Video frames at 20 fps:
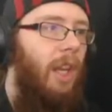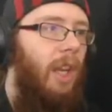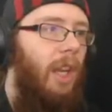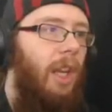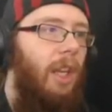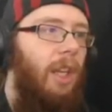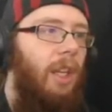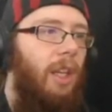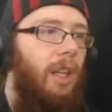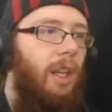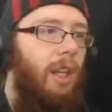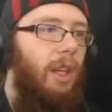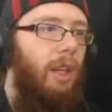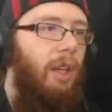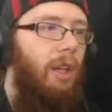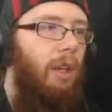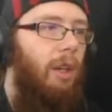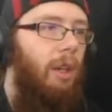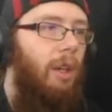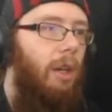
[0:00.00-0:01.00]
In
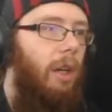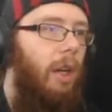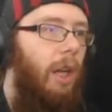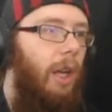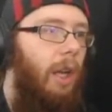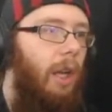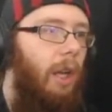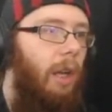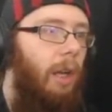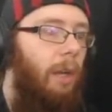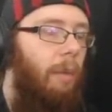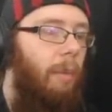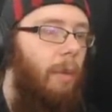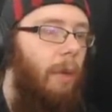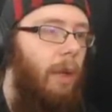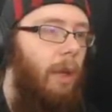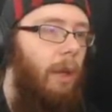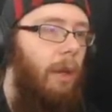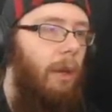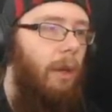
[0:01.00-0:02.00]
here
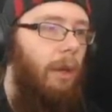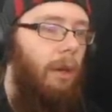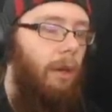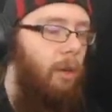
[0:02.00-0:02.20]
are